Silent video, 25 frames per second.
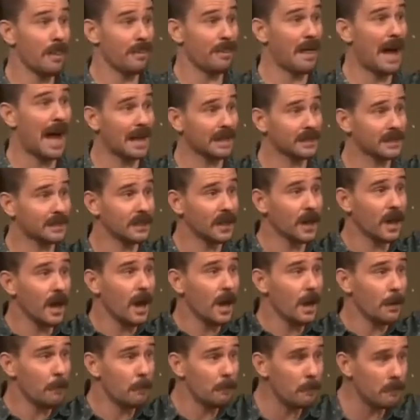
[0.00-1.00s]
That's
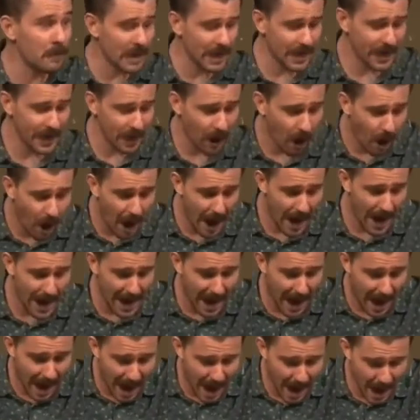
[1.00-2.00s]
me.
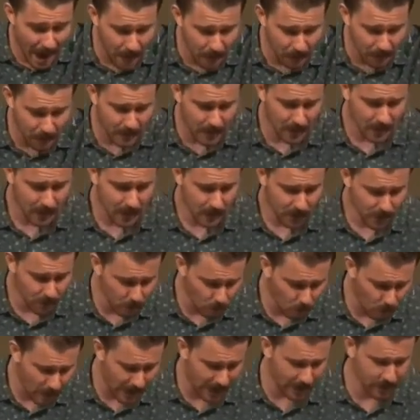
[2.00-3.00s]
I am
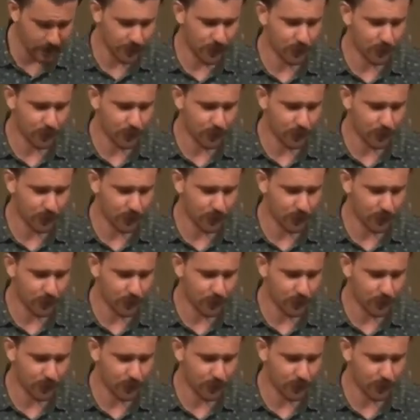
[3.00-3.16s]
the way,